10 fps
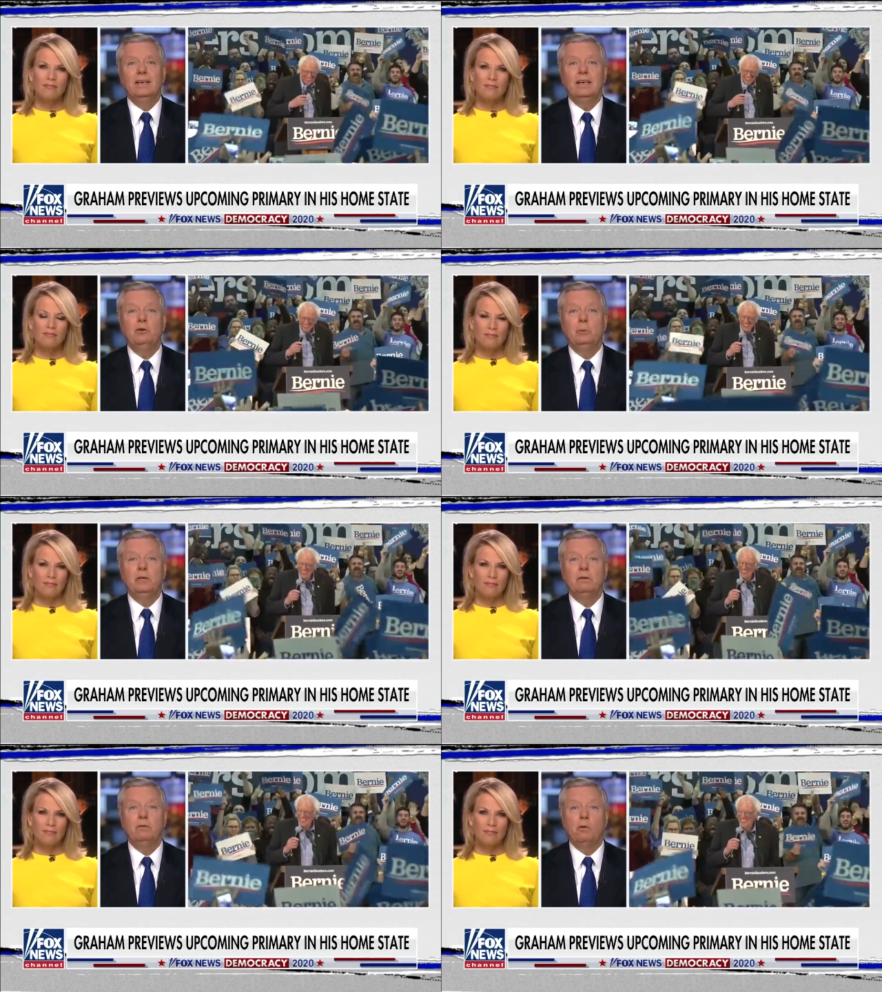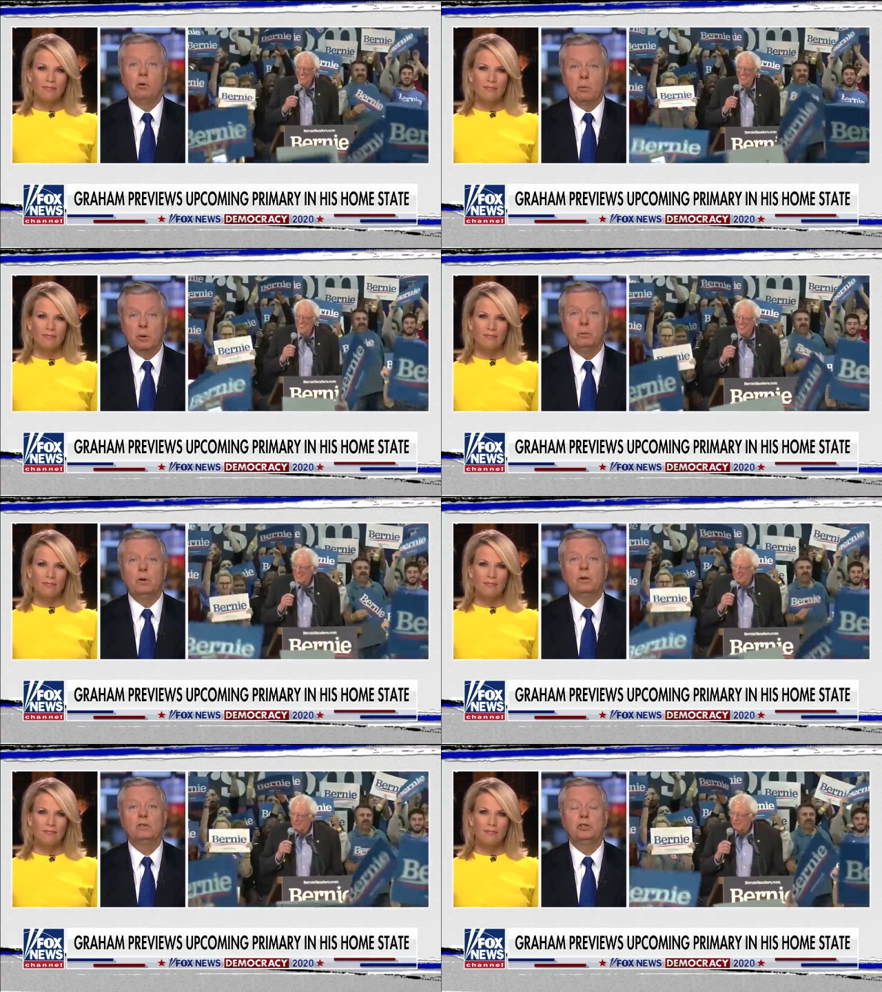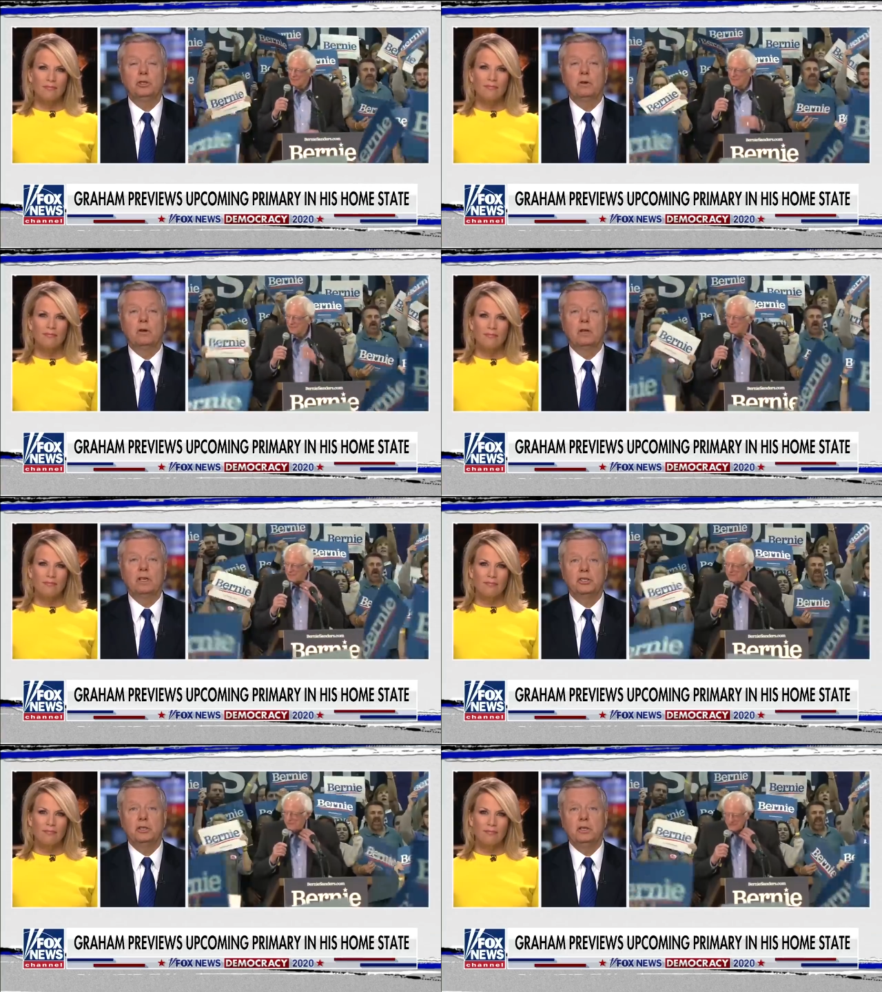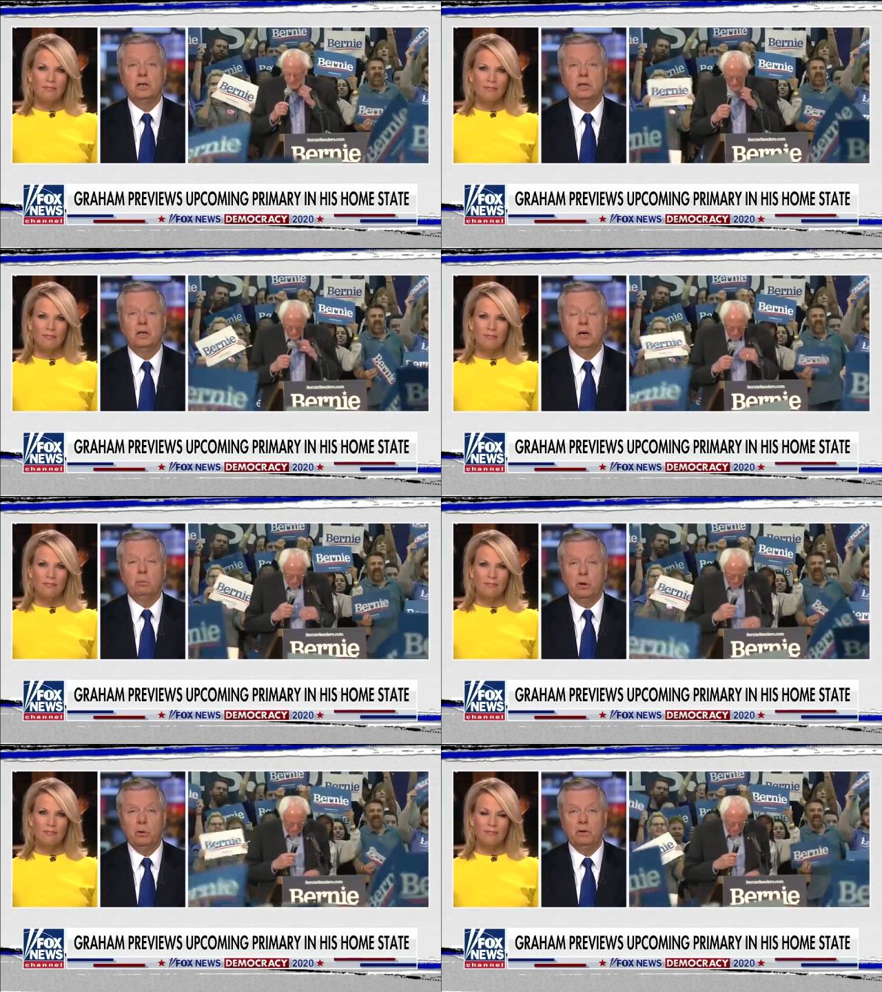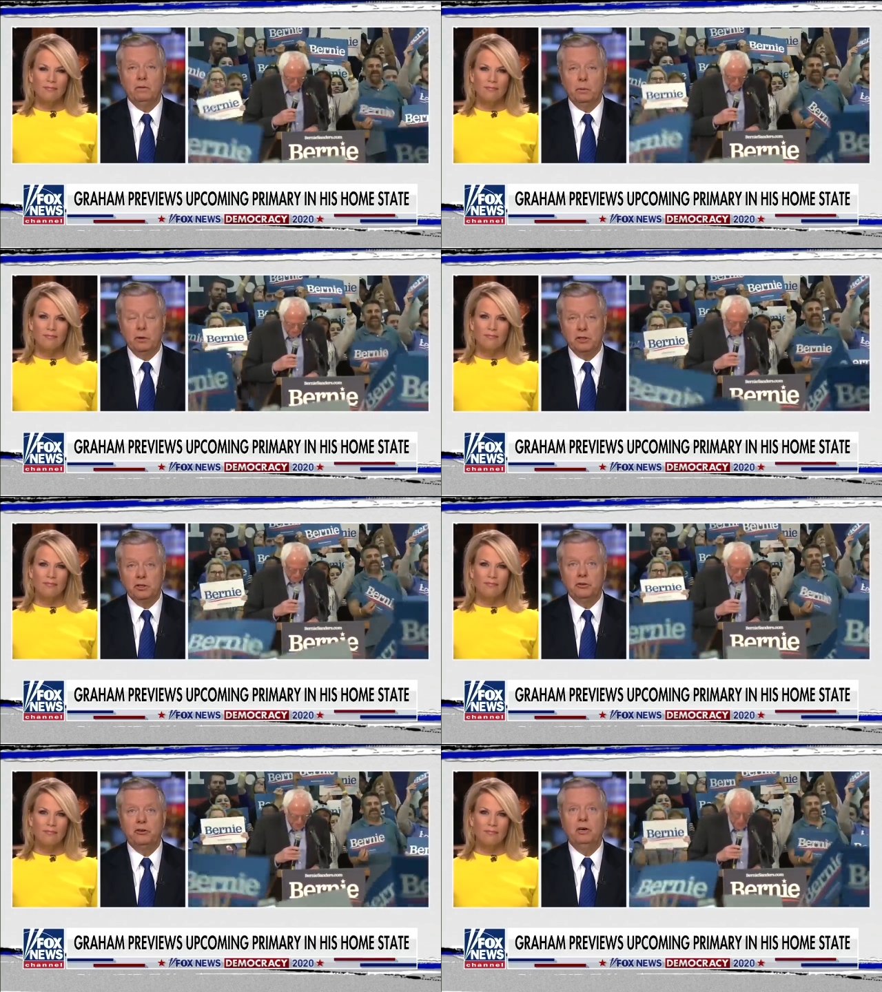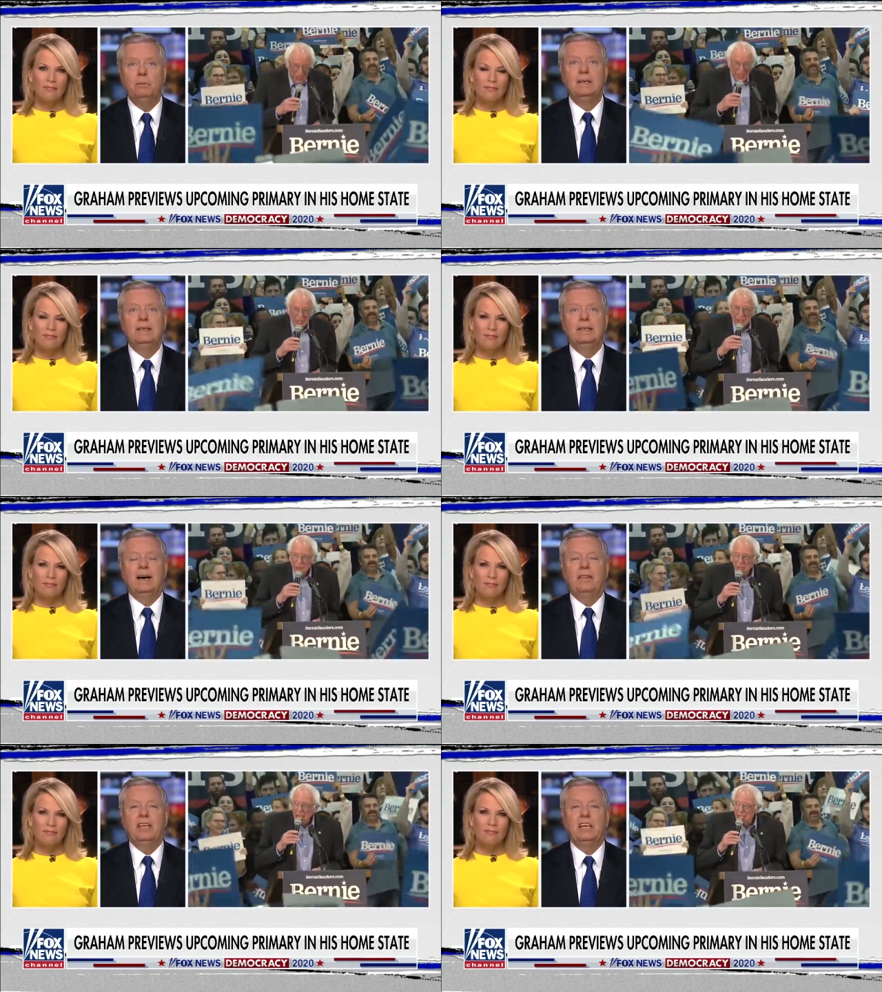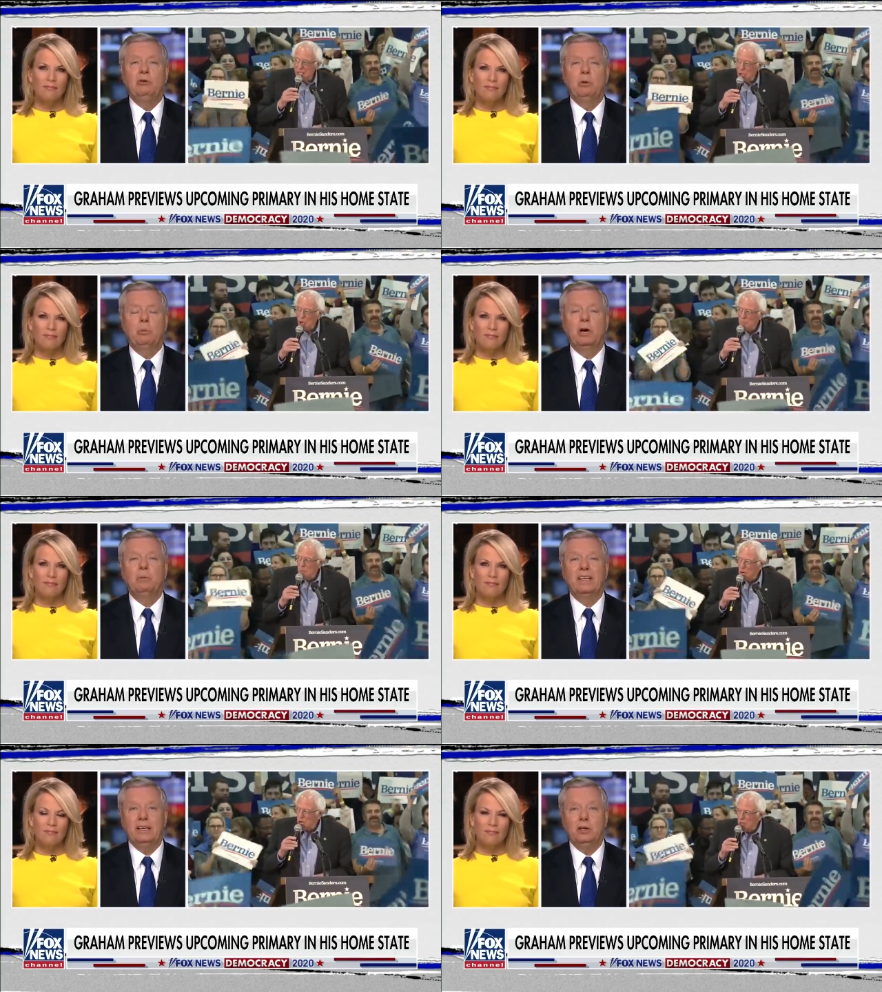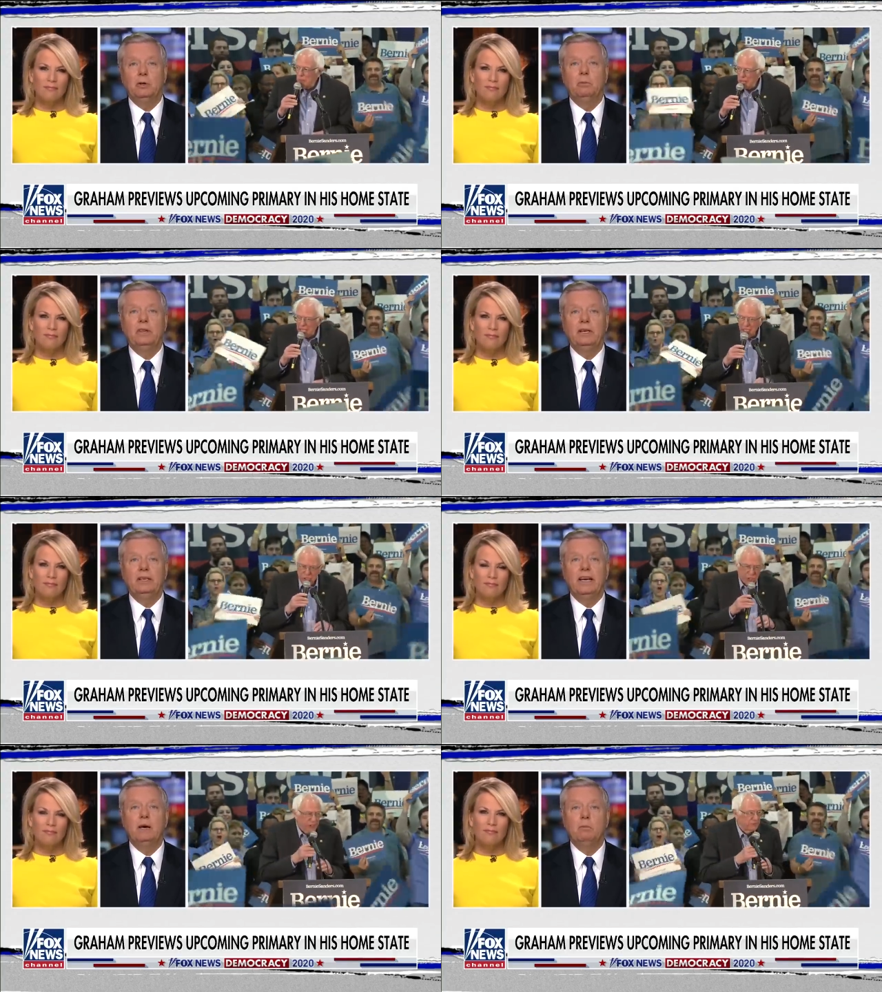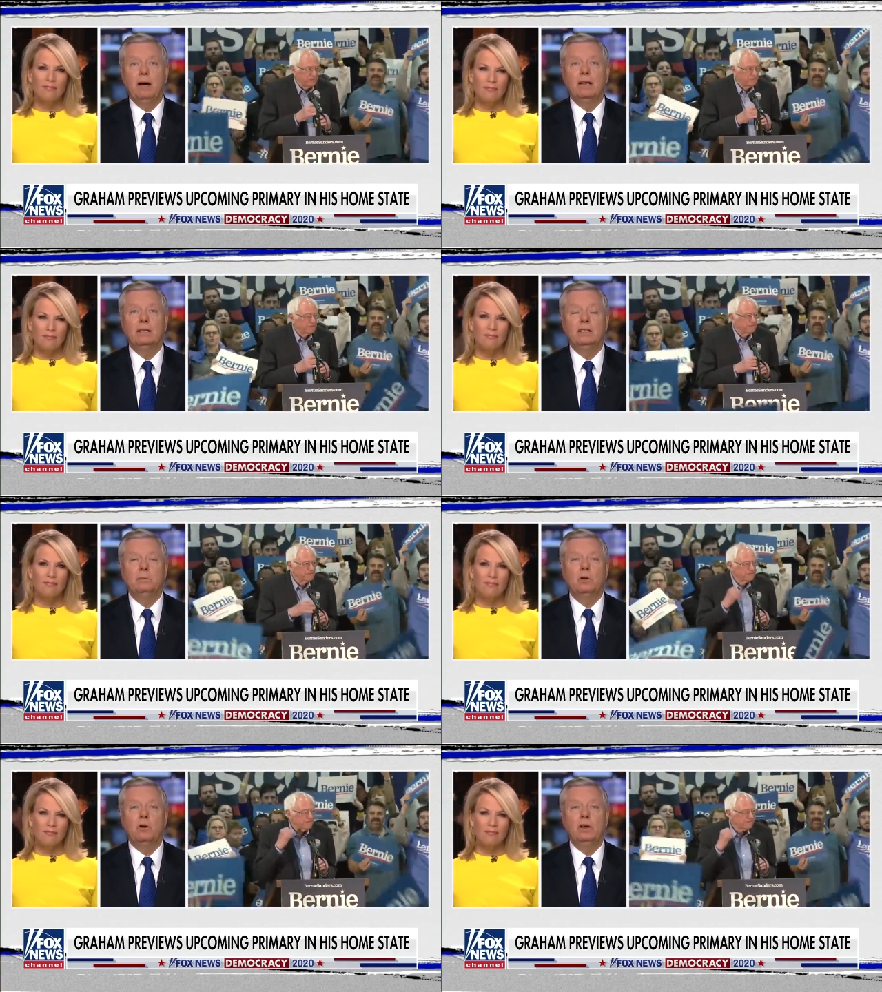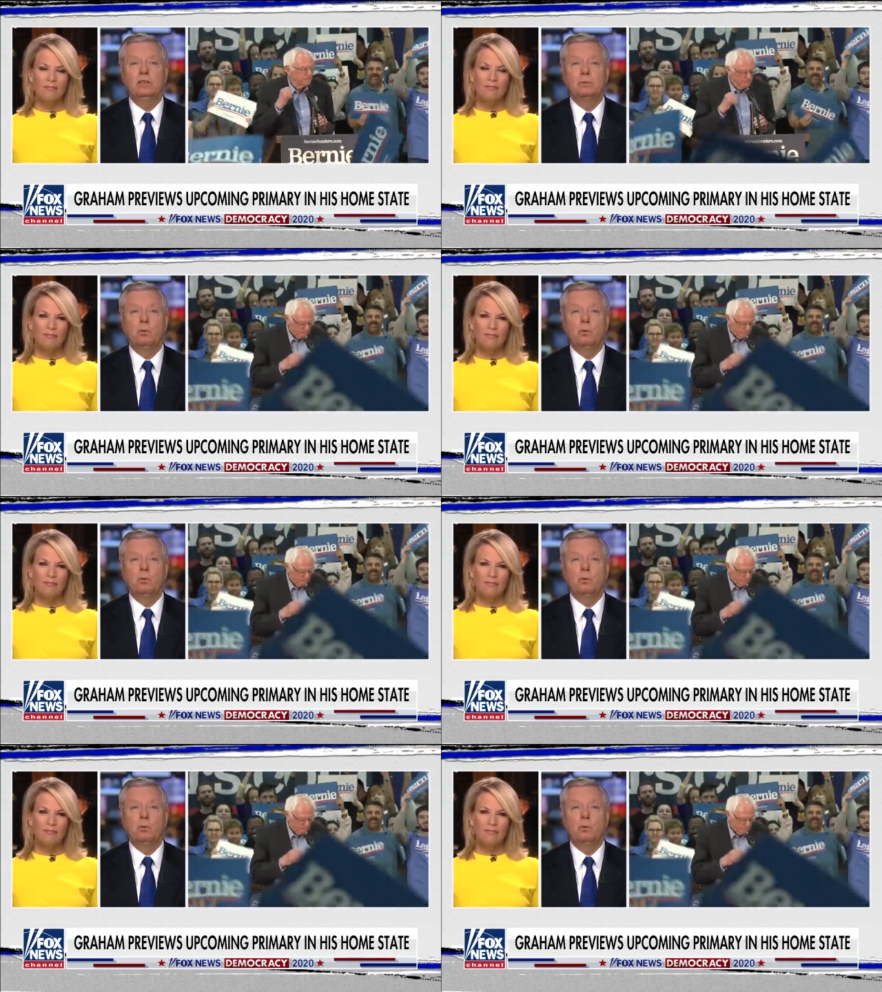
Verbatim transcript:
Speaker 1: He would be a formidable general election uh, opponent for President Trump. I think he would probably help the down-ballot Democrats